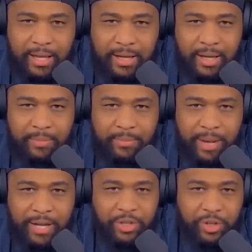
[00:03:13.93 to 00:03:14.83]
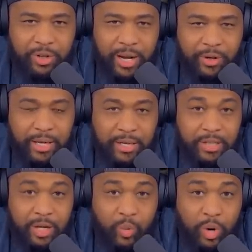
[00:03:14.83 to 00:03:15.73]
good measure. I don't think it's
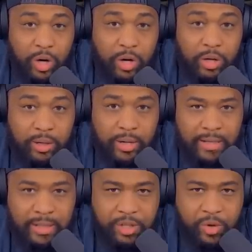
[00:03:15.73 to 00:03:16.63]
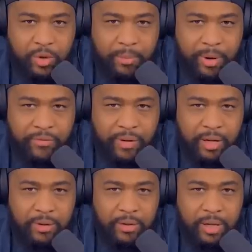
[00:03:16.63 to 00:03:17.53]
going to work. Like the shooter in
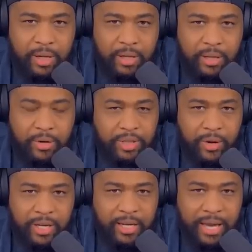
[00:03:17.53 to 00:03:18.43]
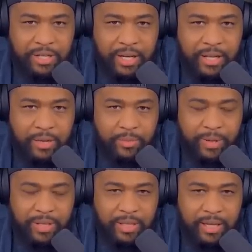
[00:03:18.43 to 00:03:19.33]
Buffalo, there's no indication that he's
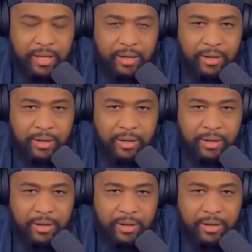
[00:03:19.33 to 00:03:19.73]
mentally ill.